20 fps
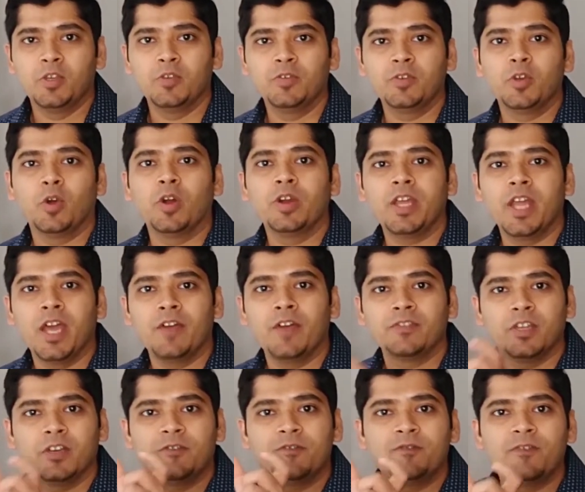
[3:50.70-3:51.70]
don't have
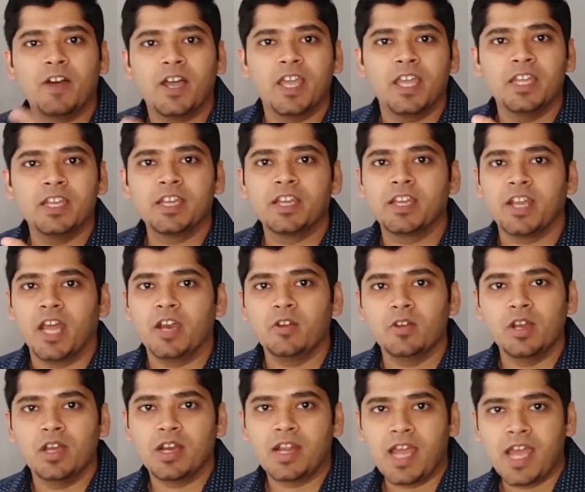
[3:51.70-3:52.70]
the fine
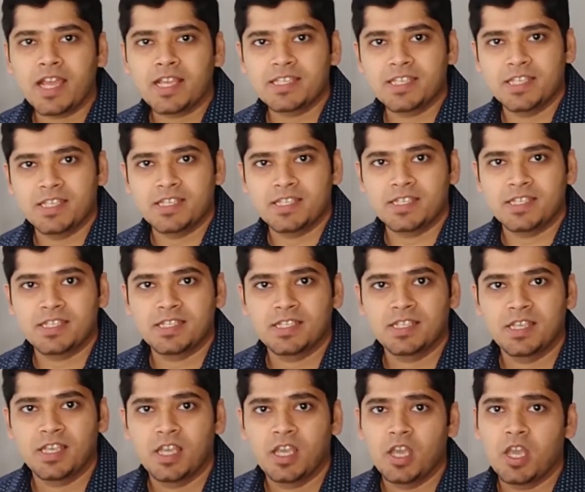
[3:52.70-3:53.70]
granular
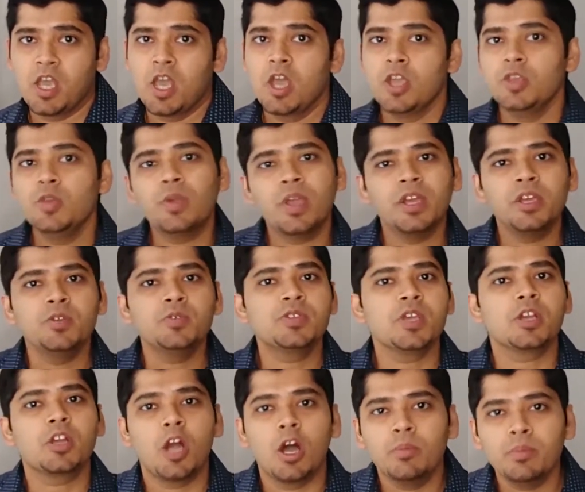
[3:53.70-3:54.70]
access. You can use
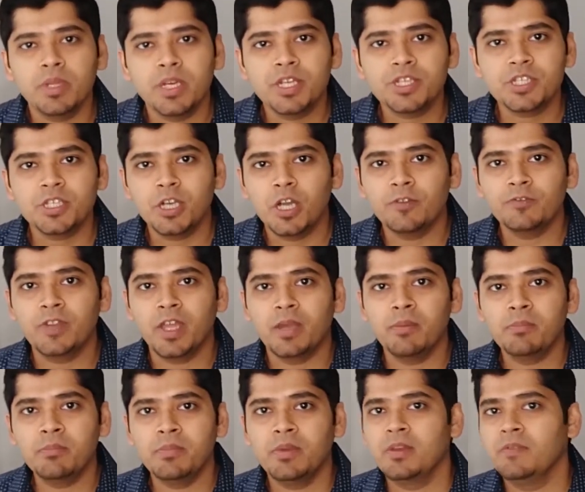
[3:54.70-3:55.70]
a combination of
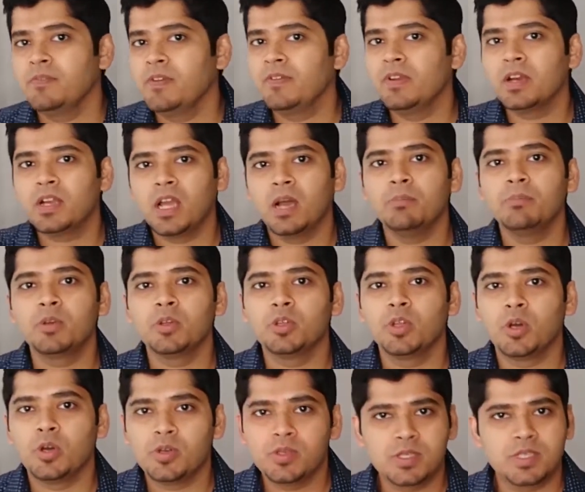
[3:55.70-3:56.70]
them. We will come to
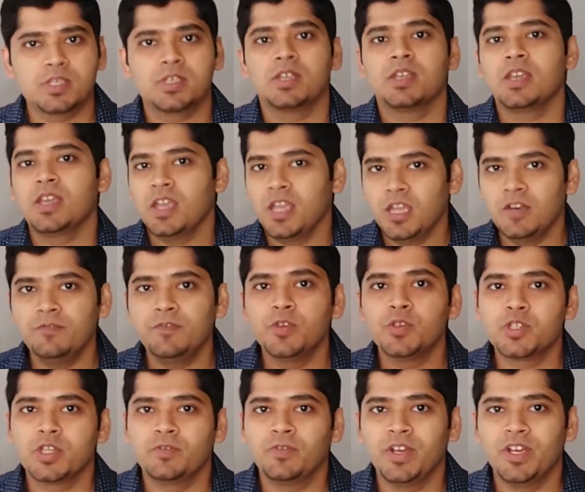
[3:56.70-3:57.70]
those in
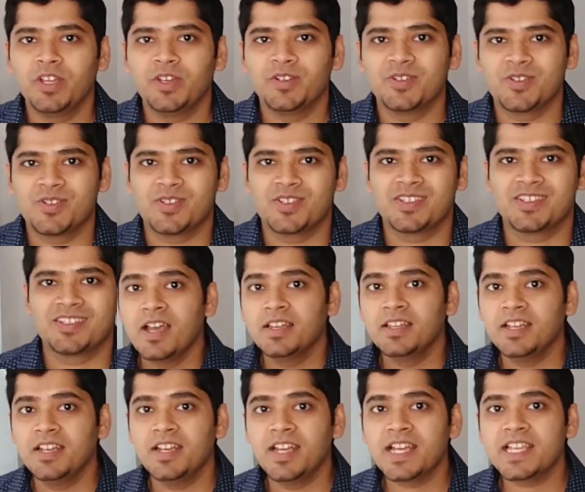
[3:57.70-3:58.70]
future videos.
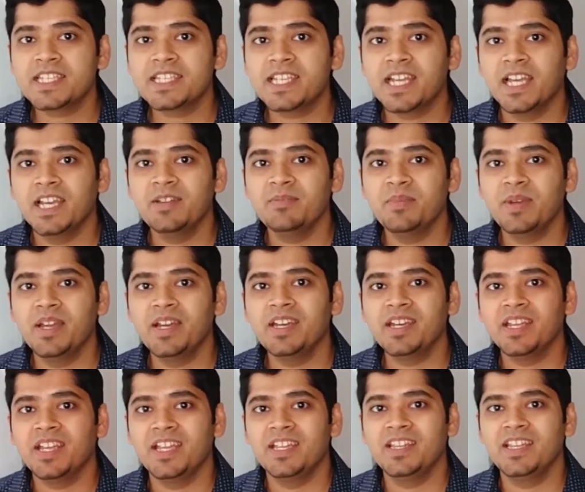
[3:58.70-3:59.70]
The next
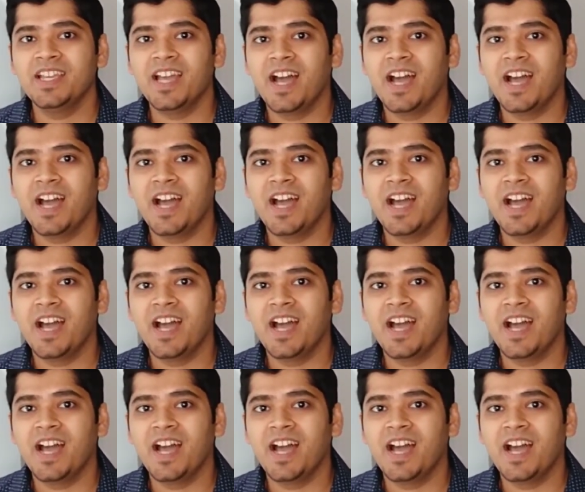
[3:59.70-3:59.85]
element in the